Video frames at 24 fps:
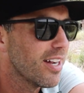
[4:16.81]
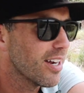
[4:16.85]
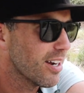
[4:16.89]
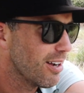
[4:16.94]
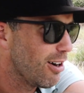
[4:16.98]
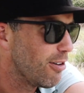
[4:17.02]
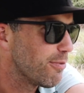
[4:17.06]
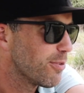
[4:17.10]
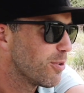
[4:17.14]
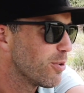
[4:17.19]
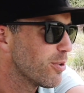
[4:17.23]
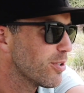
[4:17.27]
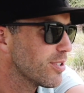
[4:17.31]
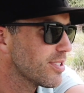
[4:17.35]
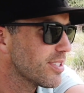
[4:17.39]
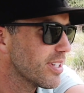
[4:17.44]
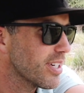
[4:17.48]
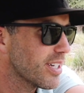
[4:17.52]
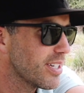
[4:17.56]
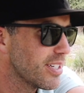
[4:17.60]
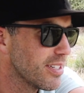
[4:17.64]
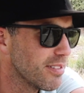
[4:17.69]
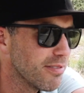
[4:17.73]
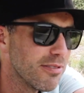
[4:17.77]
golf course
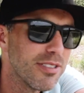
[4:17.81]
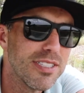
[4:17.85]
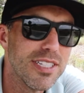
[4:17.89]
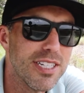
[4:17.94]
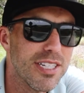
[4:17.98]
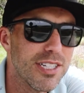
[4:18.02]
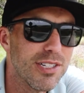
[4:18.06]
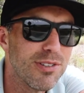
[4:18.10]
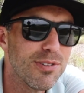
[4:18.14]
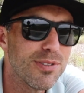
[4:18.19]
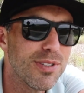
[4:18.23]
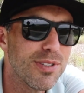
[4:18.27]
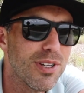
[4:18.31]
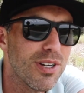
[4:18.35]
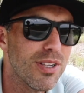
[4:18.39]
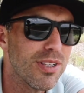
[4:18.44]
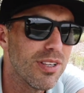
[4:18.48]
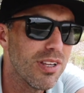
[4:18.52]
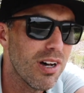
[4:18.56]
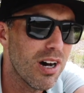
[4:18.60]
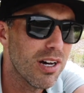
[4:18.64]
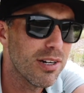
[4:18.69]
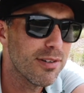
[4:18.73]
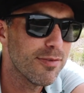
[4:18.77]
that can yield a
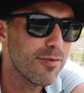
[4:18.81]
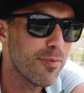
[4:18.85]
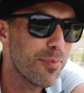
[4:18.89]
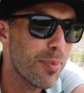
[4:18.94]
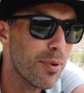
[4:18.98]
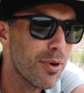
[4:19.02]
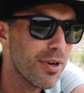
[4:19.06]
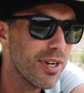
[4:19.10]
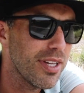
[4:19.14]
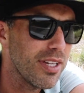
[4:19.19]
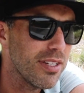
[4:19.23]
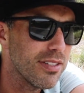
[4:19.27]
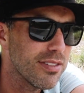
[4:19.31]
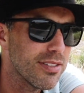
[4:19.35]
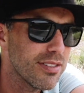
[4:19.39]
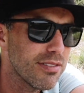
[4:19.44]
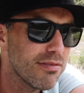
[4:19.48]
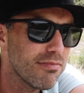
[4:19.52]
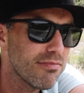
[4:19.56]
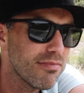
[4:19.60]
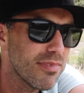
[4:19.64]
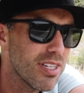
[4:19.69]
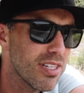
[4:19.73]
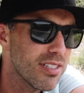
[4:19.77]
lot of birdies,
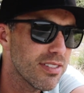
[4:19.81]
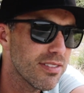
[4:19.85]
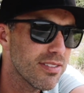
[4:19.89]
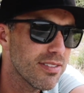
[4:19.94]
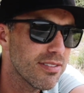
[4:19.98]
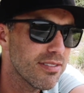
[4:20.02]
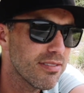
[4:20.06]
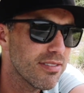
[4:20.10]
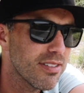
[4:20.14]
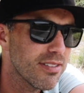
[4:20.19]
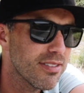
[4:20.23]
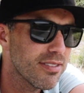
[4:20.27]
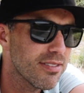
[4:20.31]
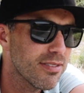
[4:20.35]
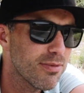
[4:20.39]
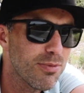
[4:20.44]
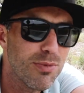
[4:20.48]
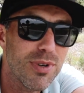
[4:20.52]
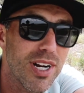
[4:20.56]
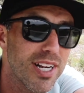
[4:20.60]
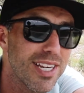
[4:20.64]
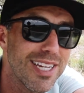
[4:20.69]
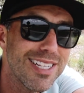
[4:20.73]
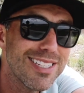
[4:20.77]
and that's
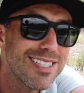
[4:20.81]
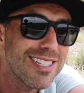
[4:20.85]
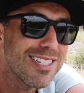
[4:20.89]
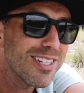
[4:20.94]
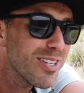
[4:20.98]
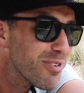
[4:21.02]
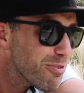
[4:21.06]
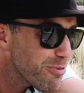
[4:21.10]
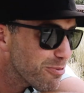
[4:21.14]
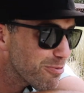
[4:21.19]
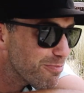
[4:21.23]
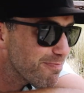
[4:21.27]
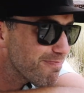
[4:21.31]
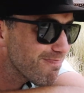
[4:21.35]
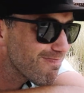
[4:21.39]
what I need to do.